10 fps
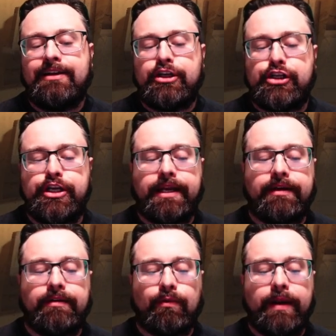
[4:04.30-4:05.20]
She
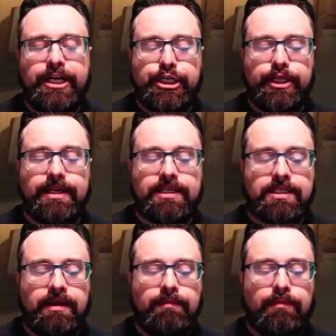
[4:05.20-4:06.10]
can reach this
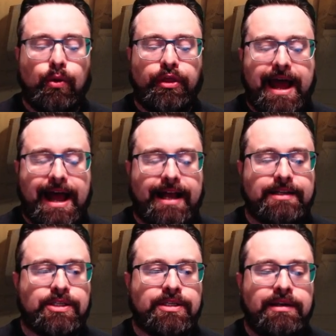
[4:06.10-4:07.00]
both
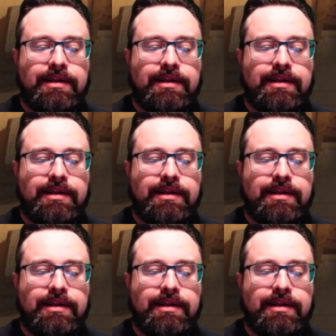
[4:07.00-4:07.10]
as